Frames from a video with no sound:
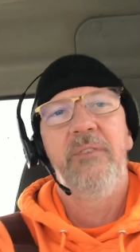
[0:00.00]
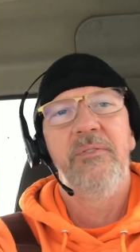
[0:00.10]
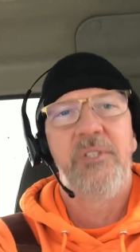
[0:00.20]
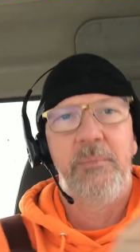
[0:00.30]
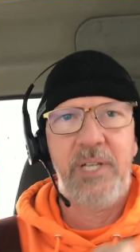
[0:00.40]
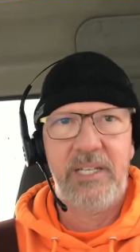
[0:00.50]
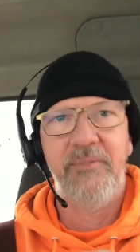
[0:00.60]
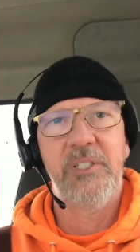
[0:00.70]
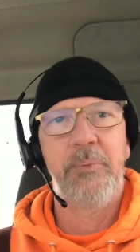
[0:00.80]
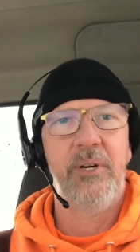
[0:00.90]
of
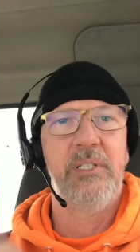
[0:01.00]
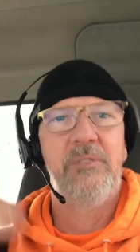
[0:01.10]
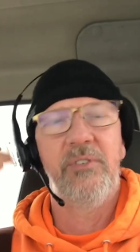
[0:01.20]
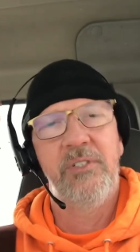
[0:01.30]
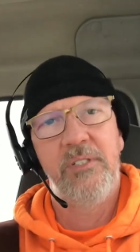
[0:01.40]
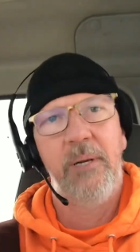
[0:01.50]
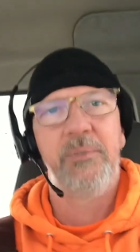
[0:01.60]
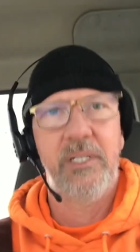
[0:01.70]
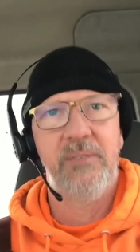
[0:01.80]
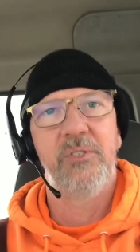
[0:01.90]
subjective experience versus
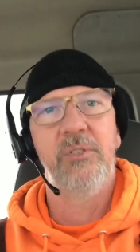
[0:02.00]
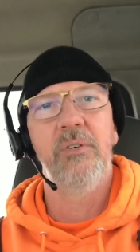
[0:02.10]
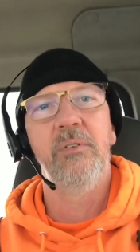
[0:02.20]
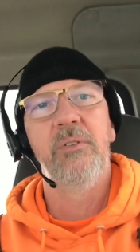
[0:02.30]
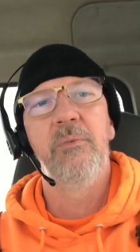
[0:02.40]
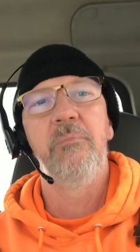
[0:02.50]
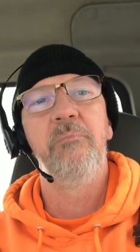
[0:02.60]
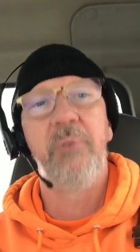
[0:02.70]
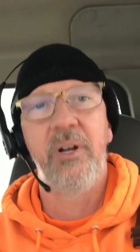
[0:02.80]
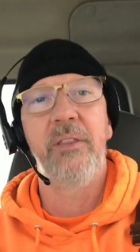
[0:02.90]
objective truth,
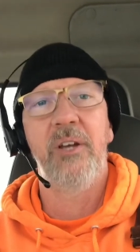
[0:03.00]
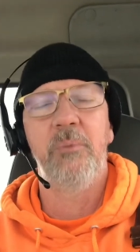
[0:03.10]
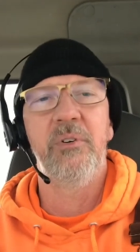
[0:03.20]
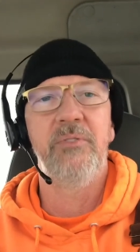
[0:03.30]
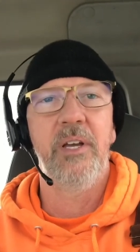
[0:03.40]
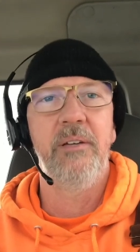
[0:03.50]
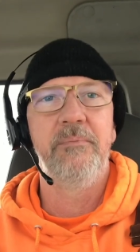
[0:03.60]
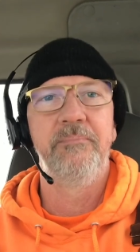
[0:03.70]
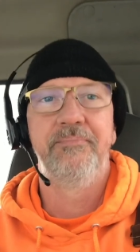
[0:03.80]
put on the armor of God.